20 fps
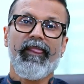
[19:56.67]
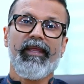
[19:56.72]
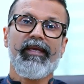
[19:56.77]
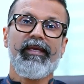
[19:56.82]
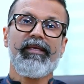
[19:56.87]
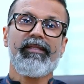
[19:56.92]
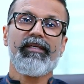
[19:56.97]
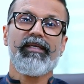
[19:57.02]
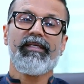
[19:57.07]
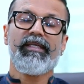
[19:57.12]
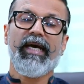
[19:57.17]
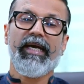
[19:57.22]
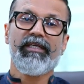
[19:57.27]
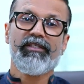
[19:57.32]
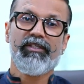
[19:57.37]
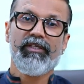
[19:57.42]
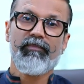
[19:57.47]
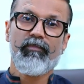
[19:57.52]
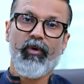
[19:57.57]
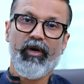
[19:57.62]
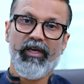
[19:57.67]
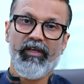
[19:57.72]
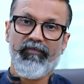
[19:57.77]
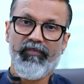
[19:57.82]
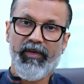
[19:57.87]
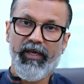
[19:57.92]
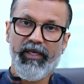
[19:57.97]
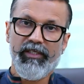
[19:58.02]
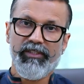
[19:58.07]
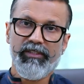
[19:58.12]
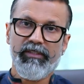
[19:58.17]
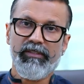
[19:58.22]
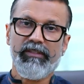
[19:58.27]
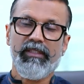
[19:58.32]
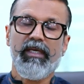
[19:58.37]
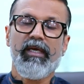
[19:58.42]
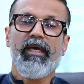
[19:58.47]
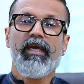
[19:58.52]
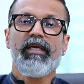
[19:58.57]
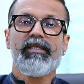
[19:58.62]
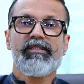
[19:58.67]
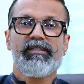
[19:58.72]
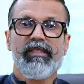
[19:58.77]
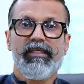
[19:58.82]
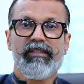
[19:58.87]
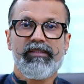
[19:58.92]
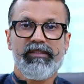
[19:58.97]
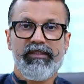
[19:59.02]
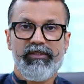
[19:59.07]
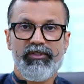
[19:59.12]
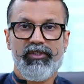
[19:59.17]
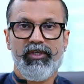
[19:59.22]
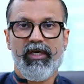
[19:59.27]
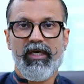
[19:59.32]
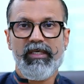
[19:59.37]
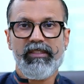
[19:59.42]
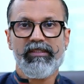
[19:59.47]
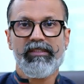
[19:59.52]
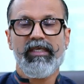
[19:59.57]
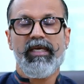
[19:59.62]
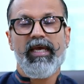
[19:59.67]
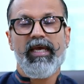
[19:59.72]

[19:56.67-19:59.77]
either dietary modifications, certain drugs,